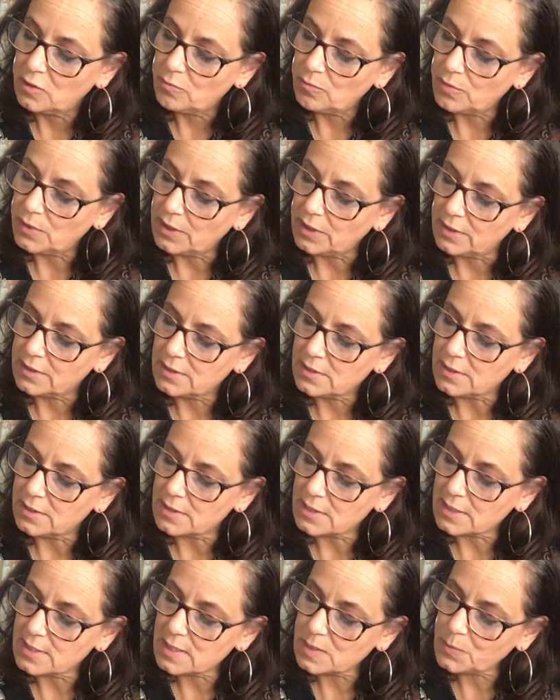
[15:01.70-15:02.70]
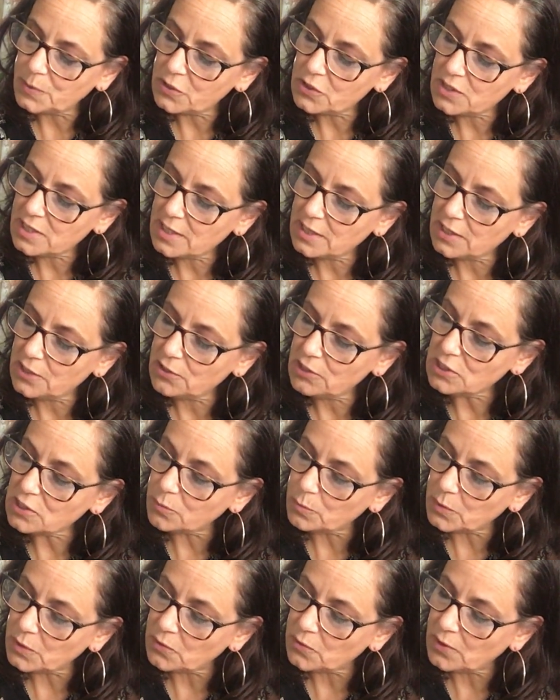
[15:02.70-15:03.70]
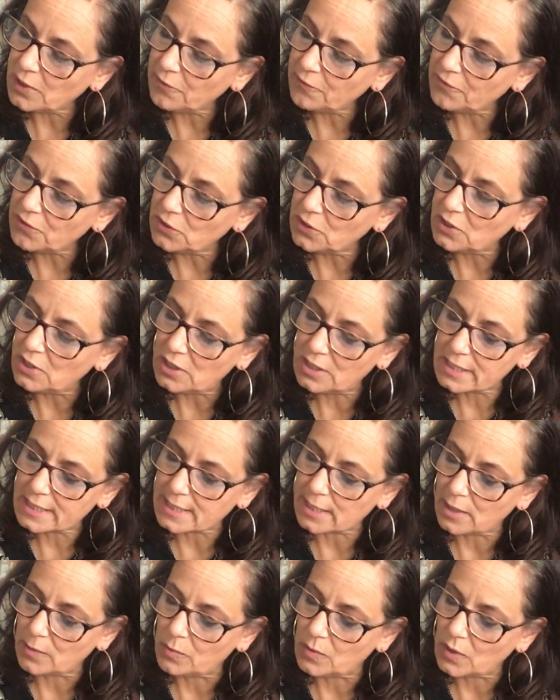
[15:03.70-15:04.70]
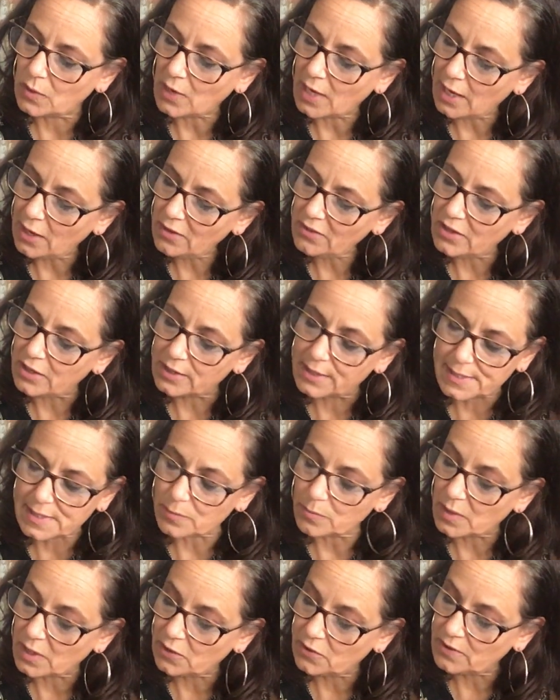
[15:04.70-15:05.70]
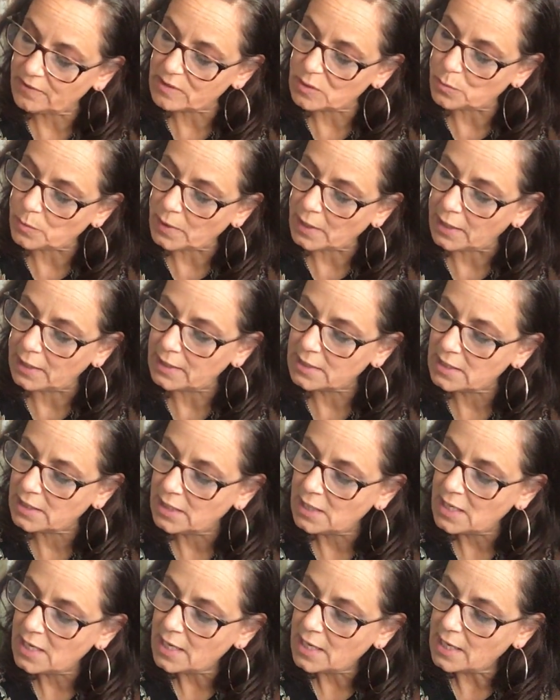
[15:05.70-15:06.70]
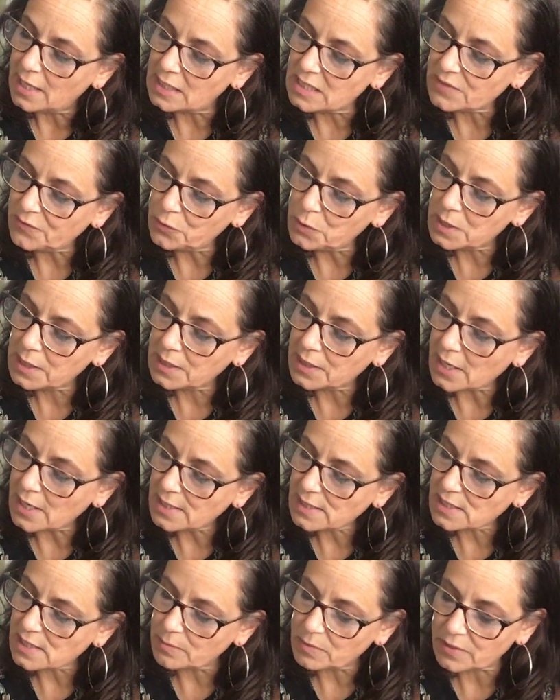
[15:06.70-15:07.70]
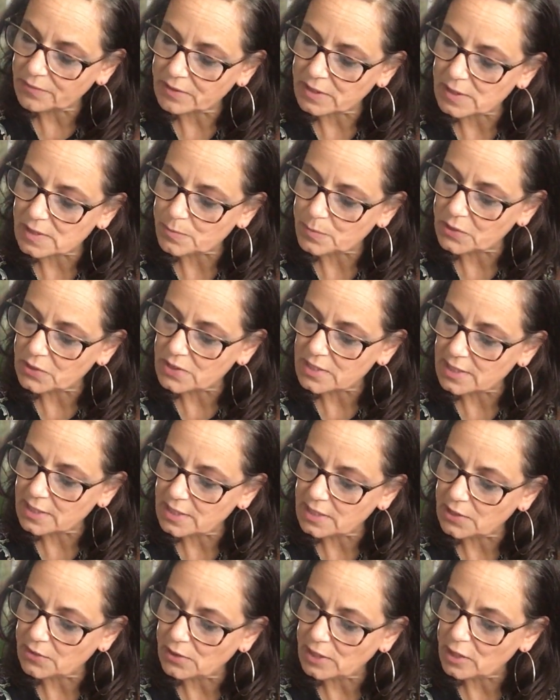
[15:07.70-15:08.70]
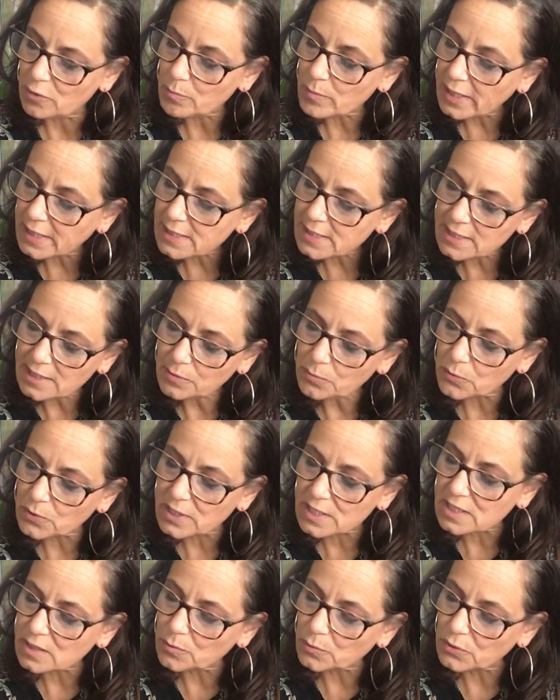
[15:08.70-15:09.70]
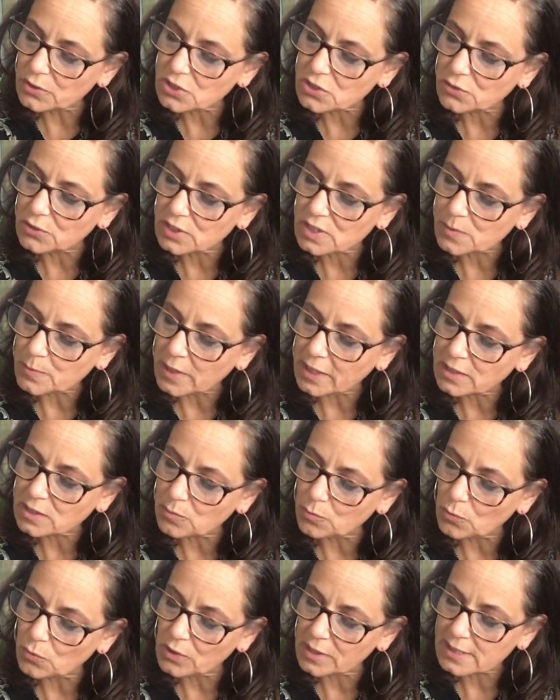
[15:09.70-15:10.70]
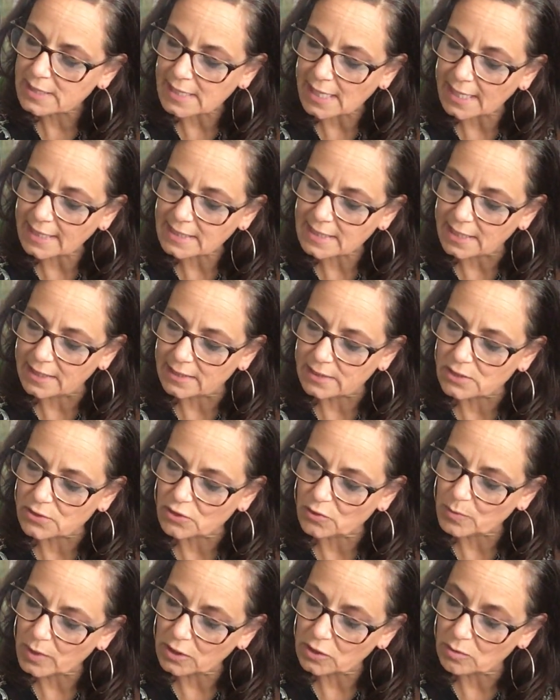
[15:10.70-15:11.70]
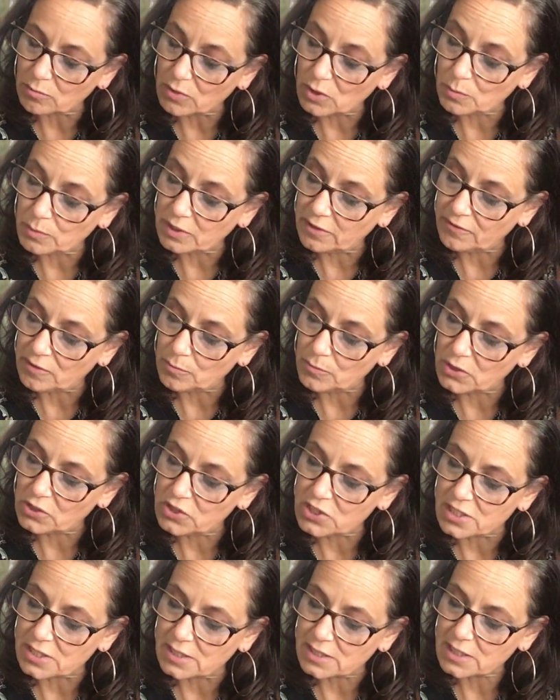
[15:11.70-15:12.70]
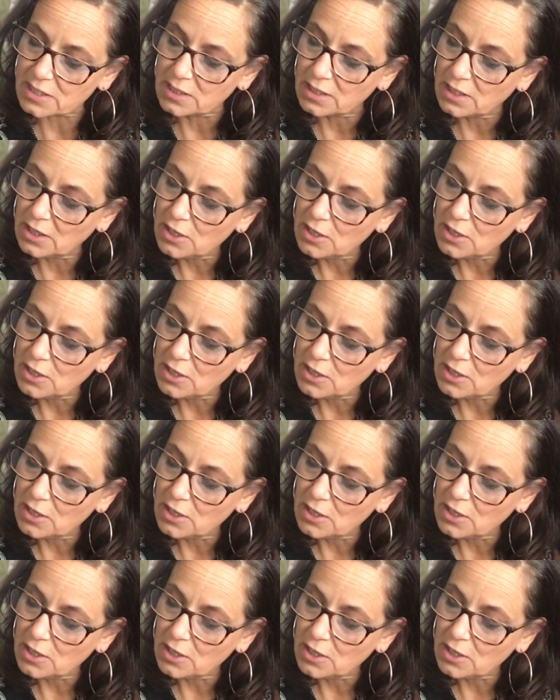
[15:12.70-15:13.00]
But it says, conspiracy theories have been around for a long time, though how long is a matter of debate. As for the concept of conspiracy theory, it might seem reasonable to expect a more exact answer about the moment of emergence.